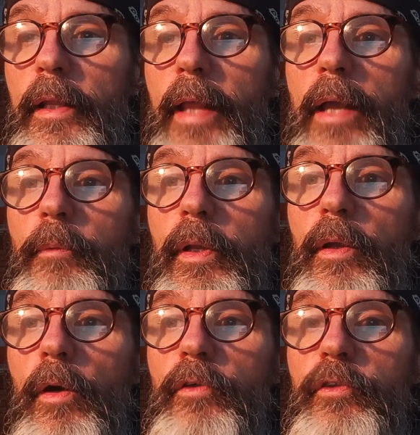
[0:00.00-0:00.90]
they were
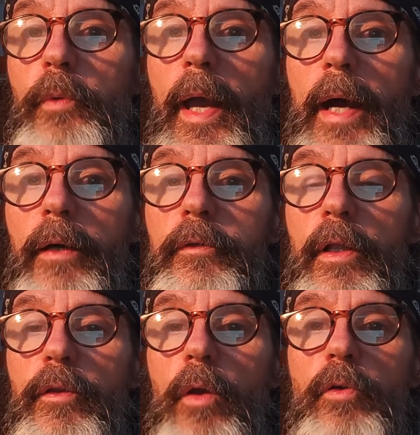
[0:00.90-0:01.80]
those who
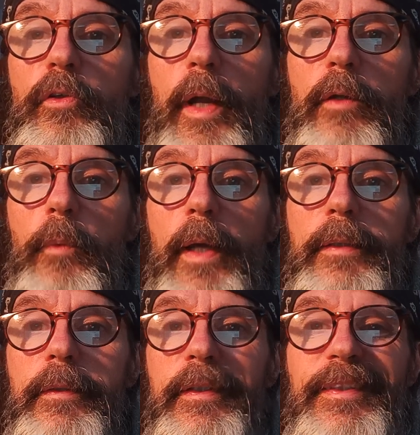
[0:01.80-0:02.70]
held no direct
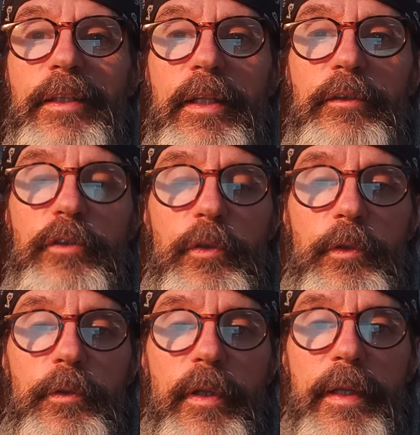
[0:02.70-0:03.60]
right
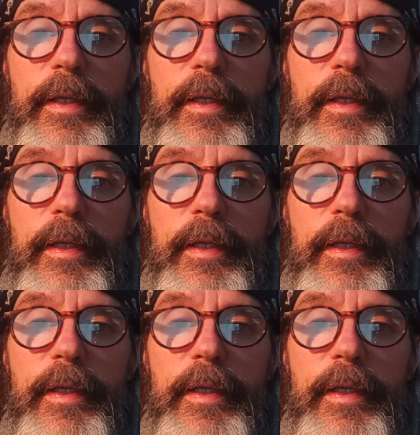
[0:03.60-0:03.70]
to